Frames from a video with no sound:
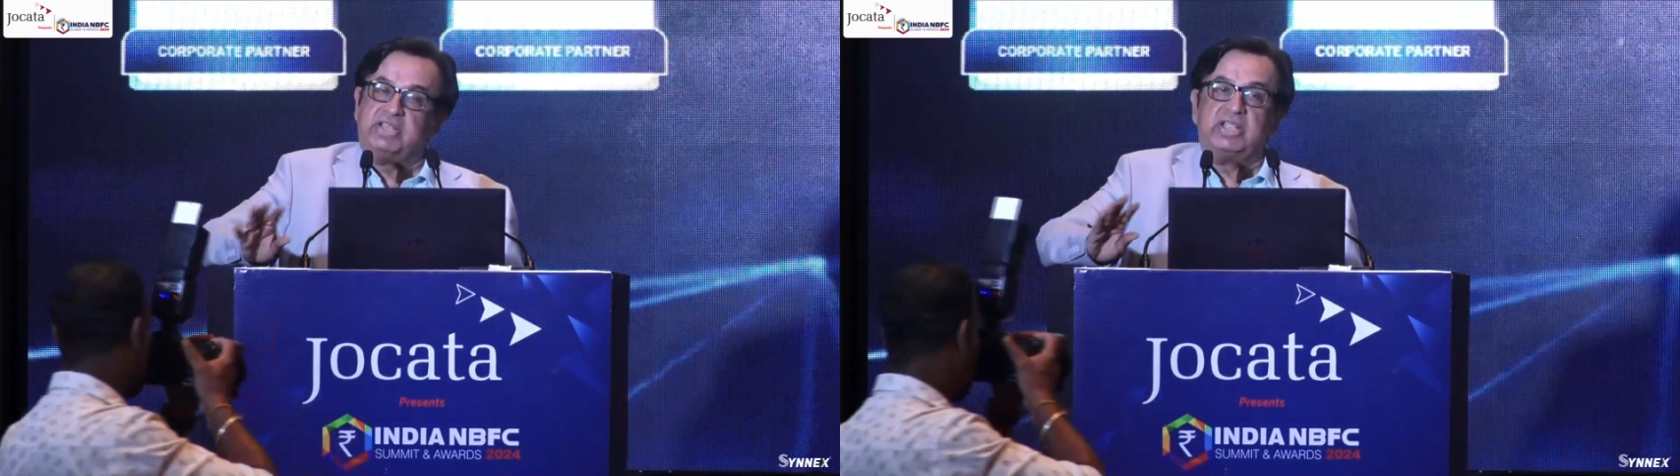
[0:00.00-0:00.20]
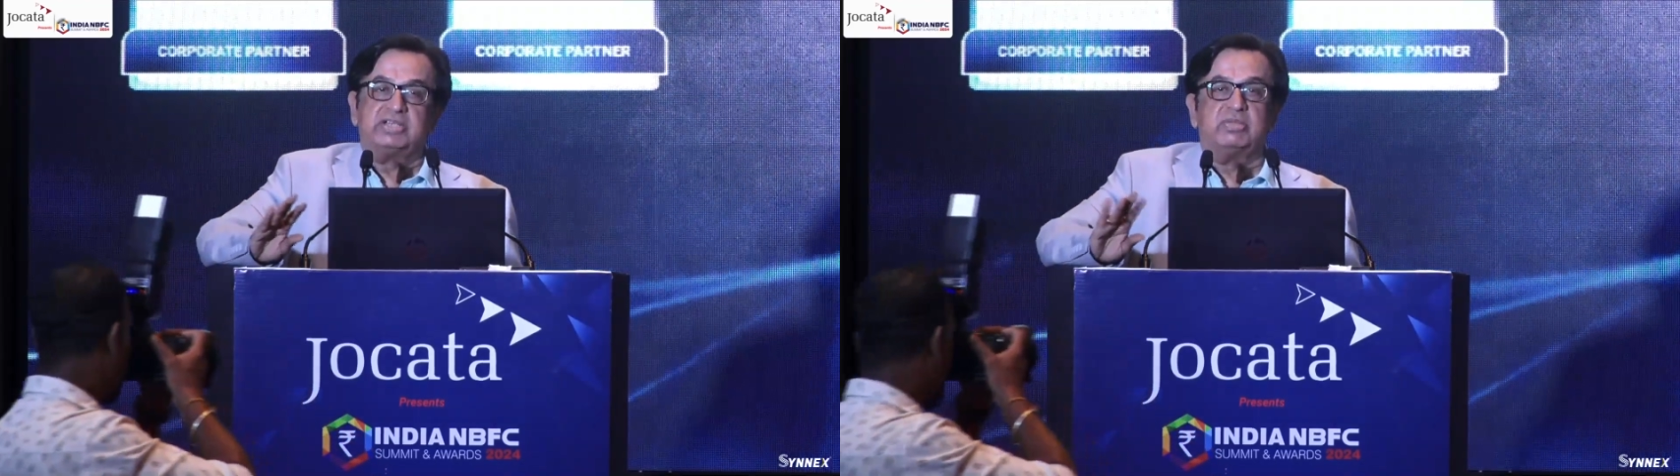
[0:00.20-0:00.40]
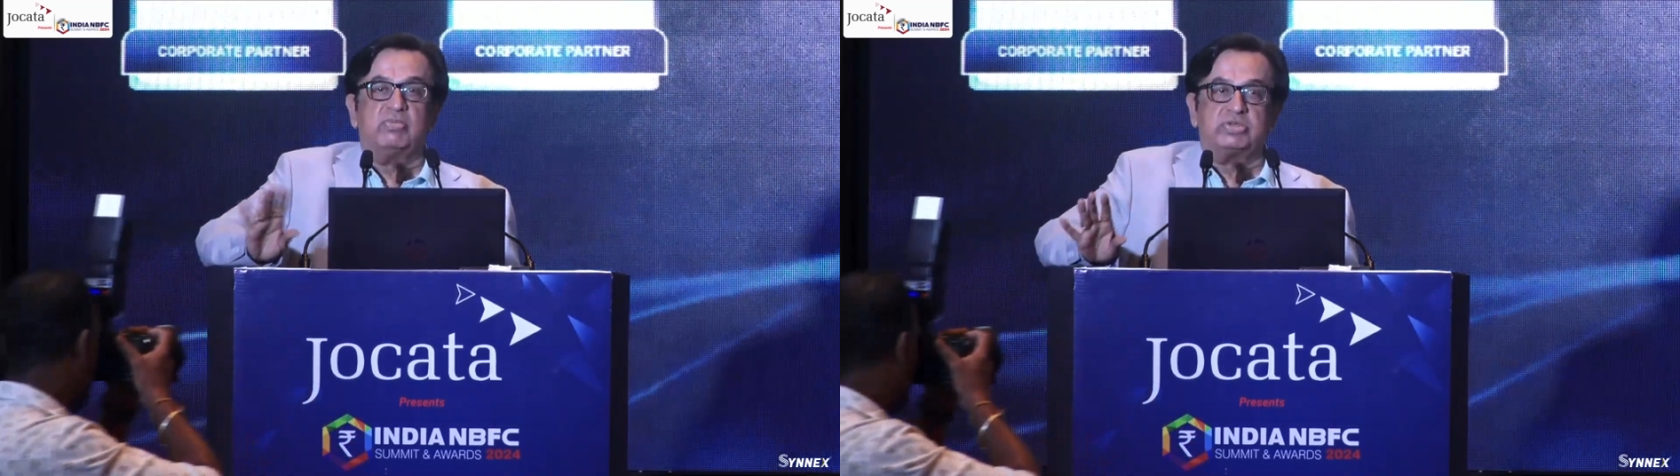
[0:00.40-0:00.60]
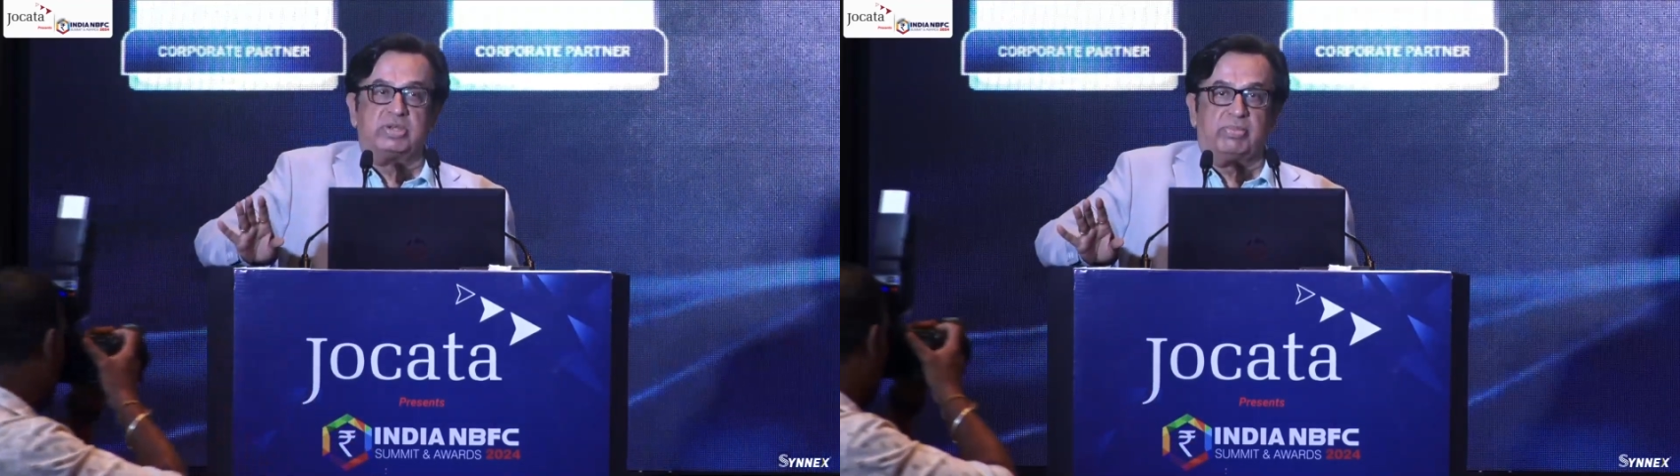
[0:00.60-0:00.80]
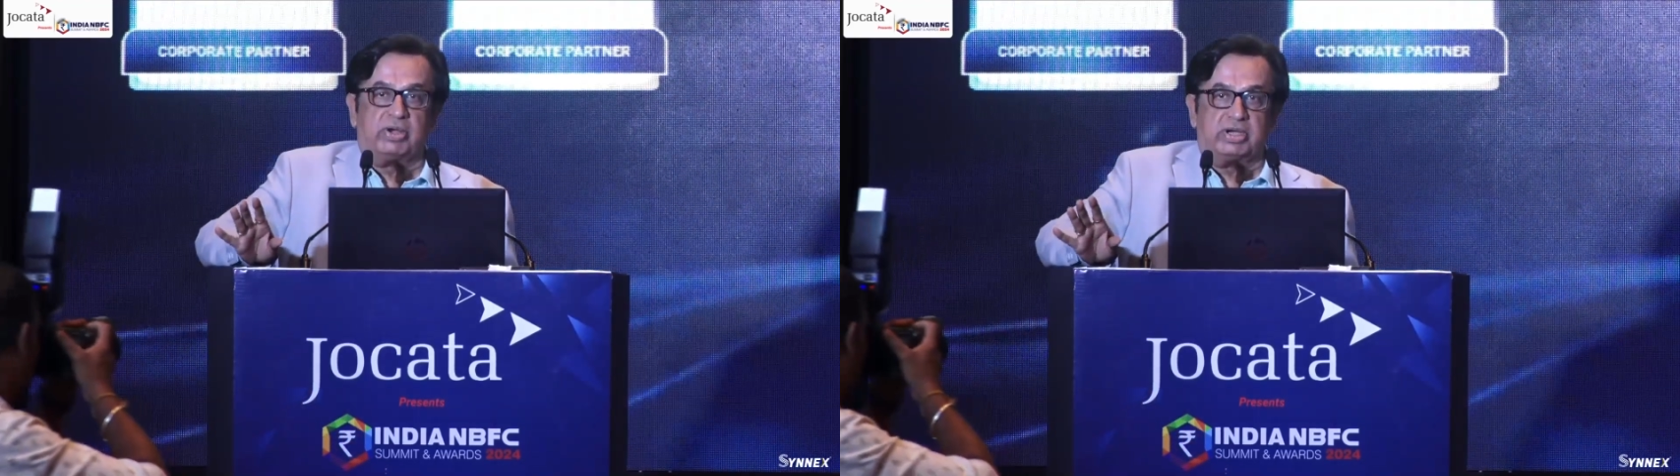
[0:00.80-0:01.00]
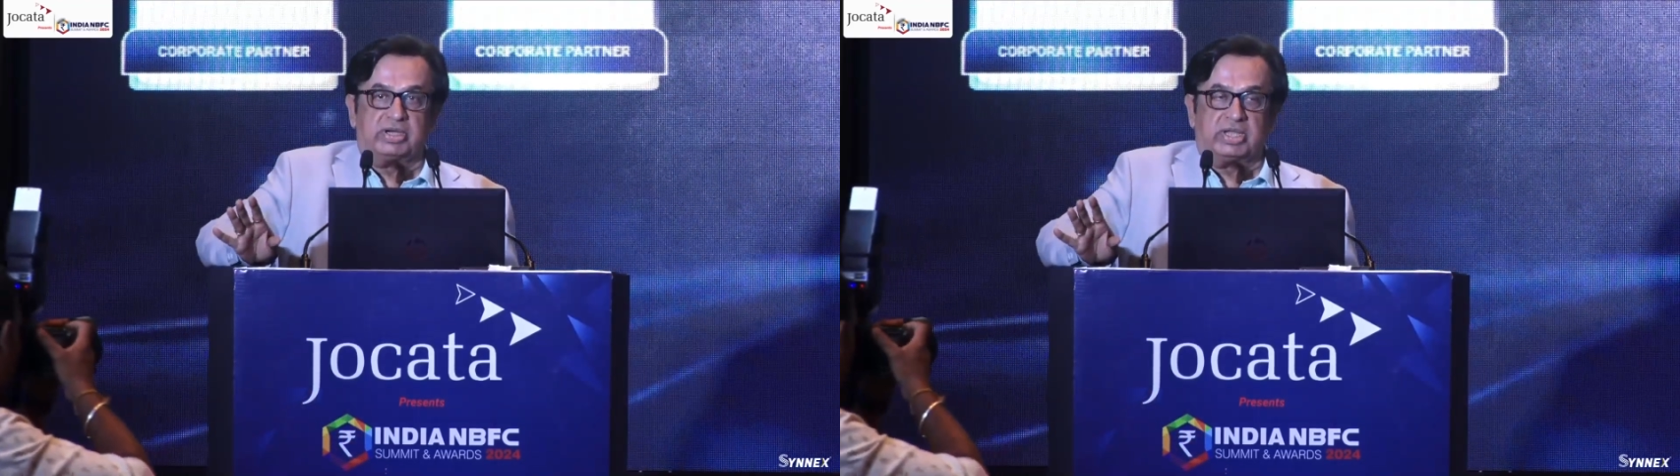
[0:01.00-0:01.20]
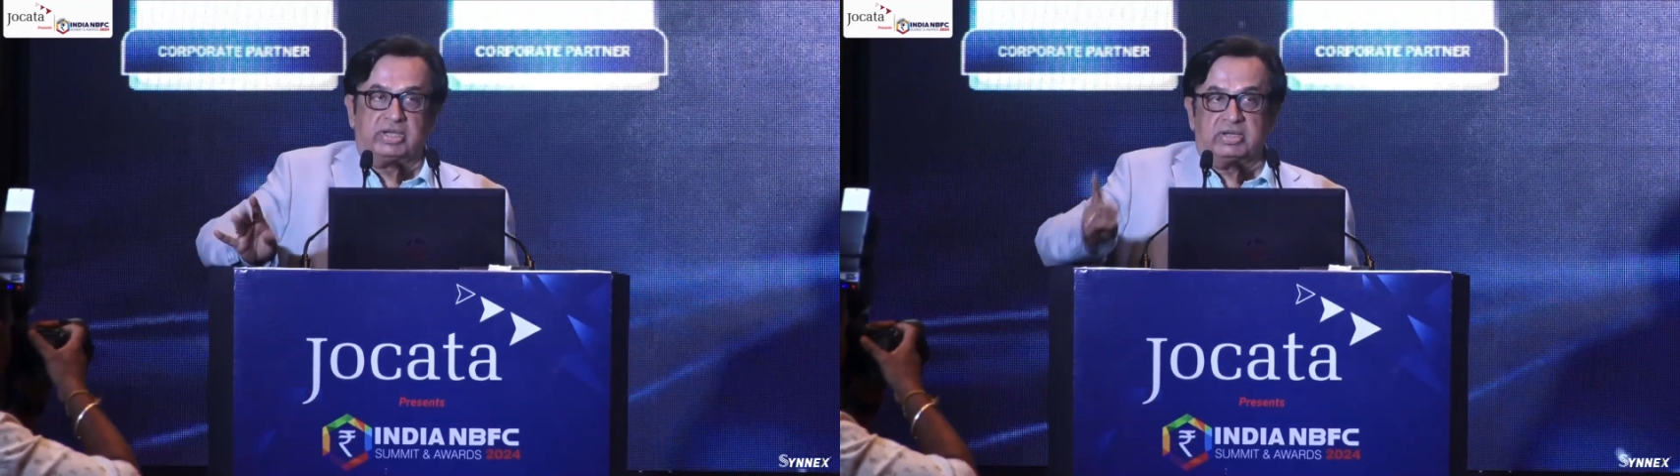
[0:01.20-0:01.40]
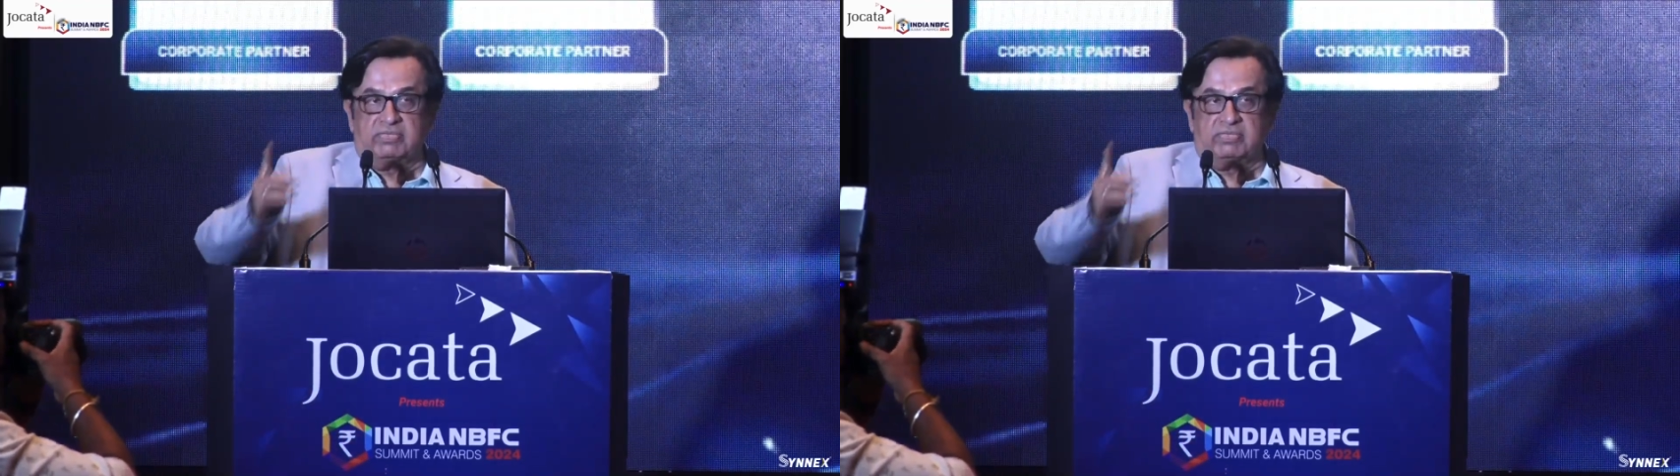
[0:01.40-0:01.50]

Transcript: and that's the most important thing.